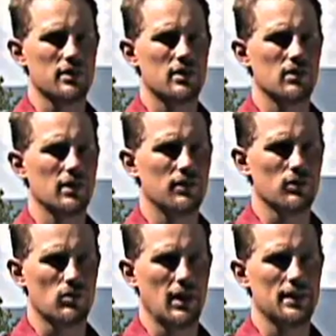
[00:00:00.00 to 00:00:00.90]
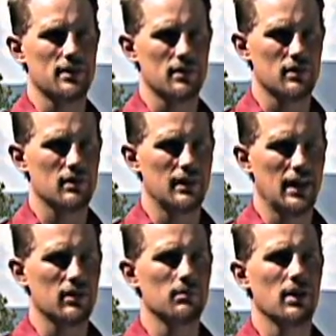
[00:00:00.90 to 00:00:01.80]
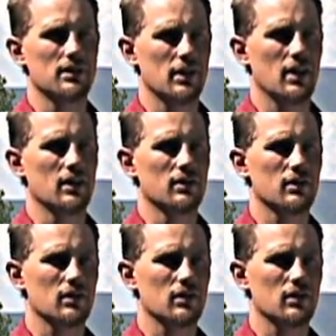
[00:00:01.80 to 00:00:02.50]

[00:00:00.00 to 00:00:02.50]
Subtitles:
is to get those grasses down and maintained,